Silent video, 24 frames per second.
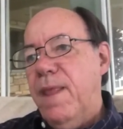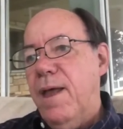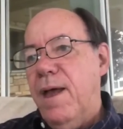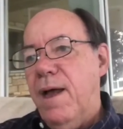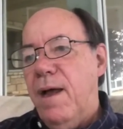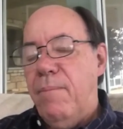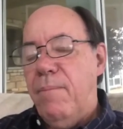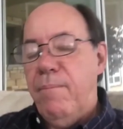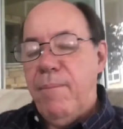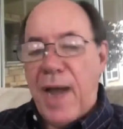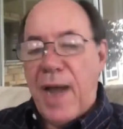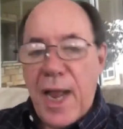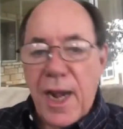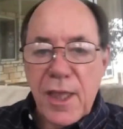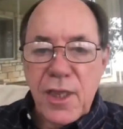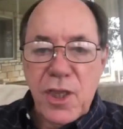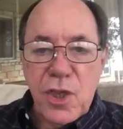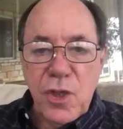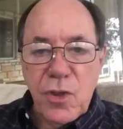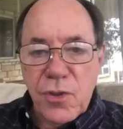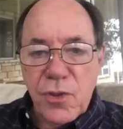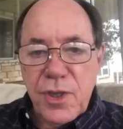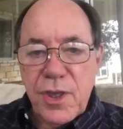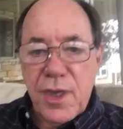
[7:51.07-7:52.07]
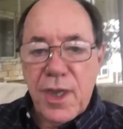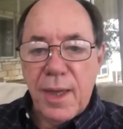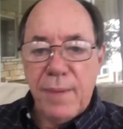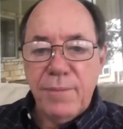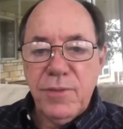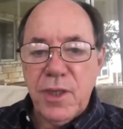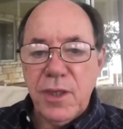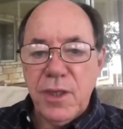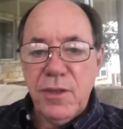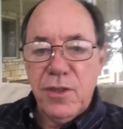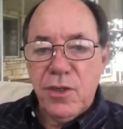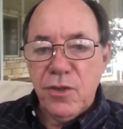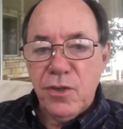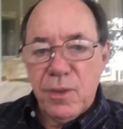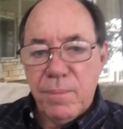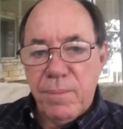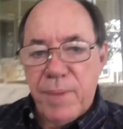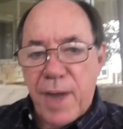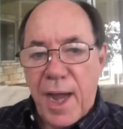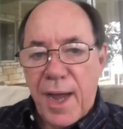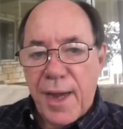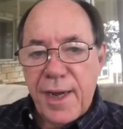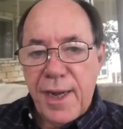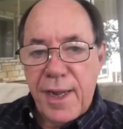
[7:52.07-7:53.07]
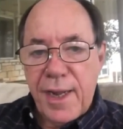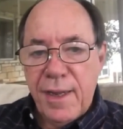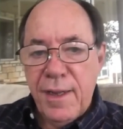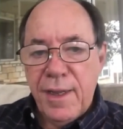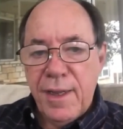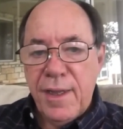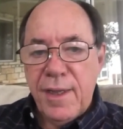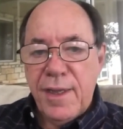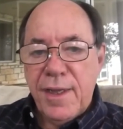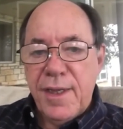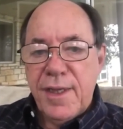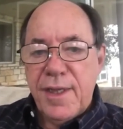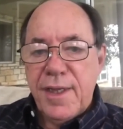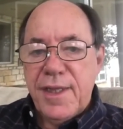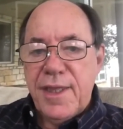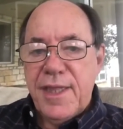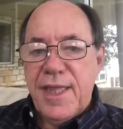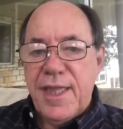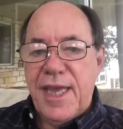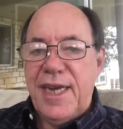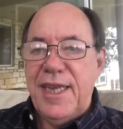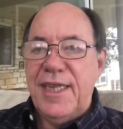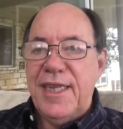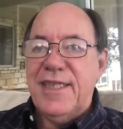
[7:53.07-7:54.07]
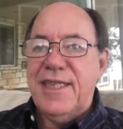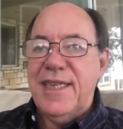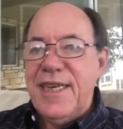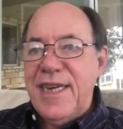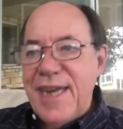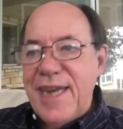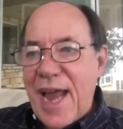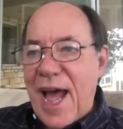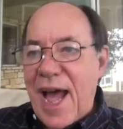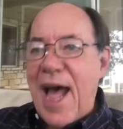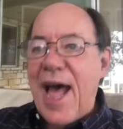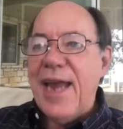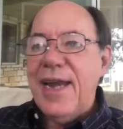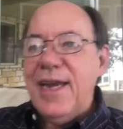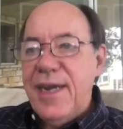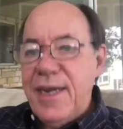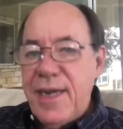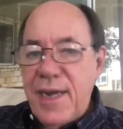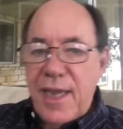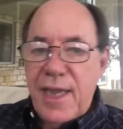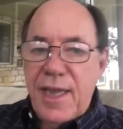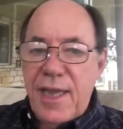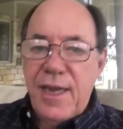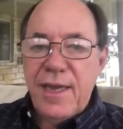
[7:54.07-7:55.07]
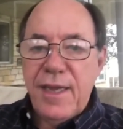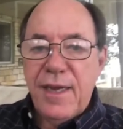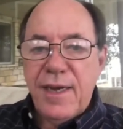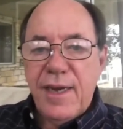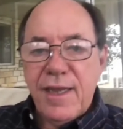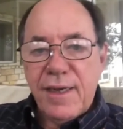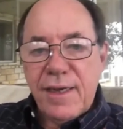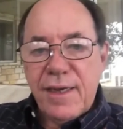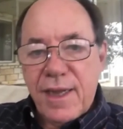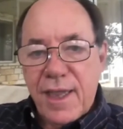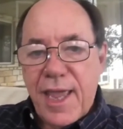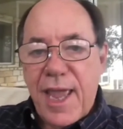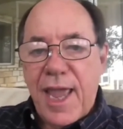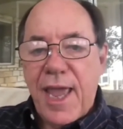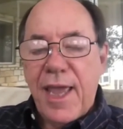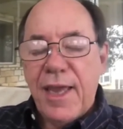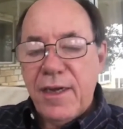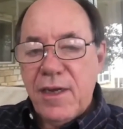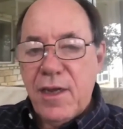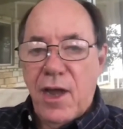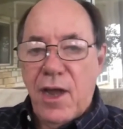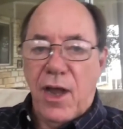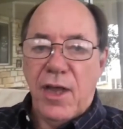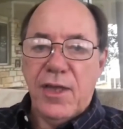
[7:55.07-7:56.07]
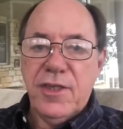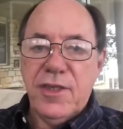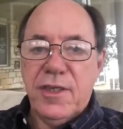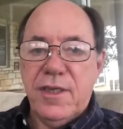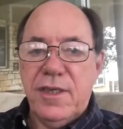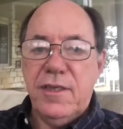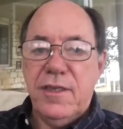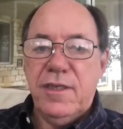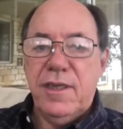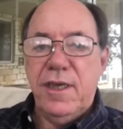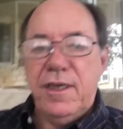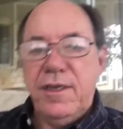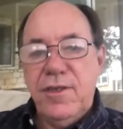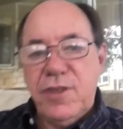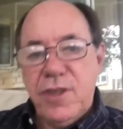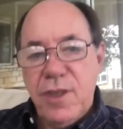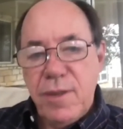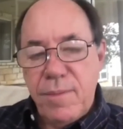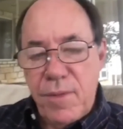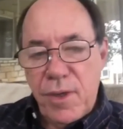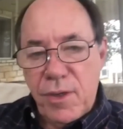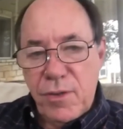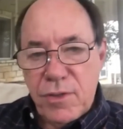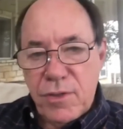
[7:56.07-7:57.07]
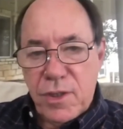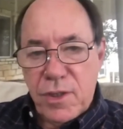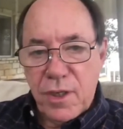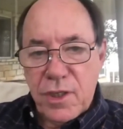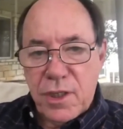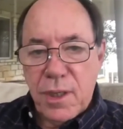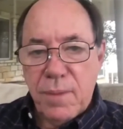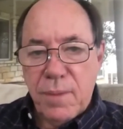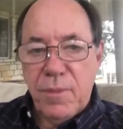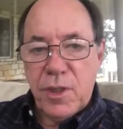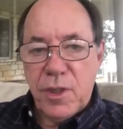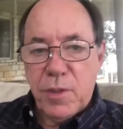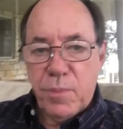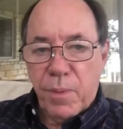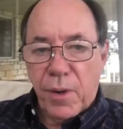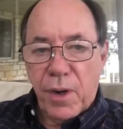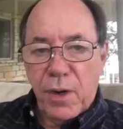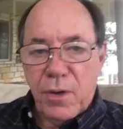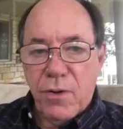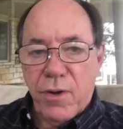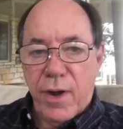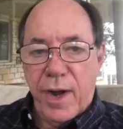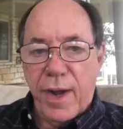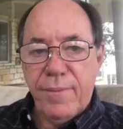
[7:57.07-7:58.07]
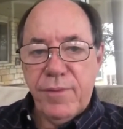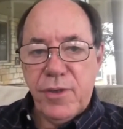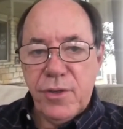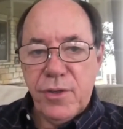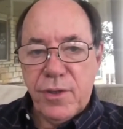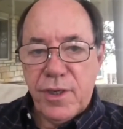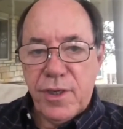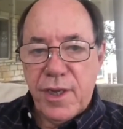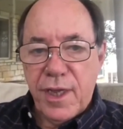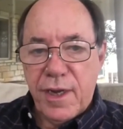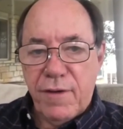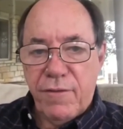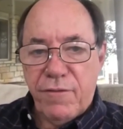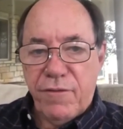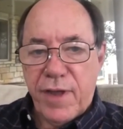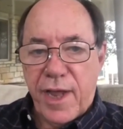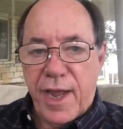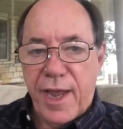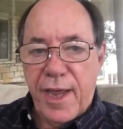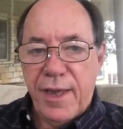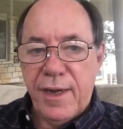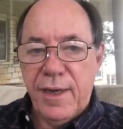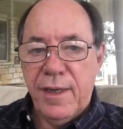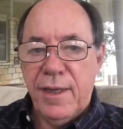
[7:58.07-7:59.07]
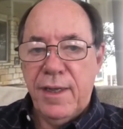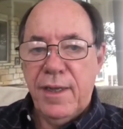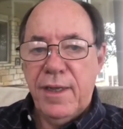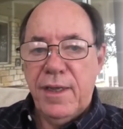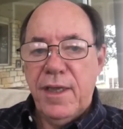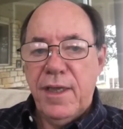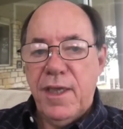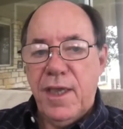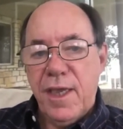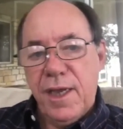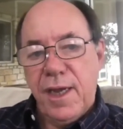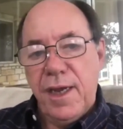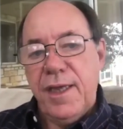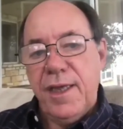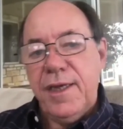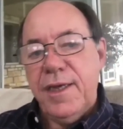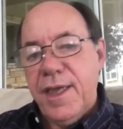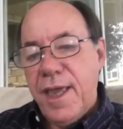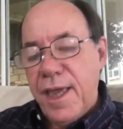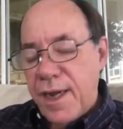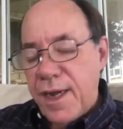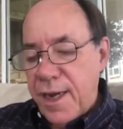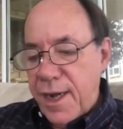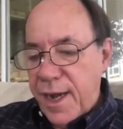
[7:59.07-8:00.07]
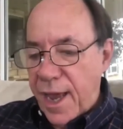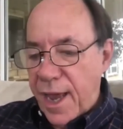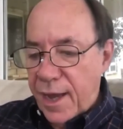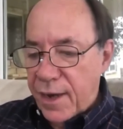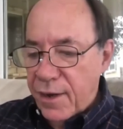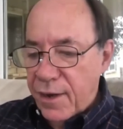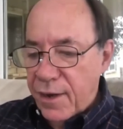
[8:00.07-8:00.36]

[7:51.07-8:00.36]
a molecule that comes into the body that is not needed and can cause disease, the immune system is programmed to identify it, kill it, get it out of the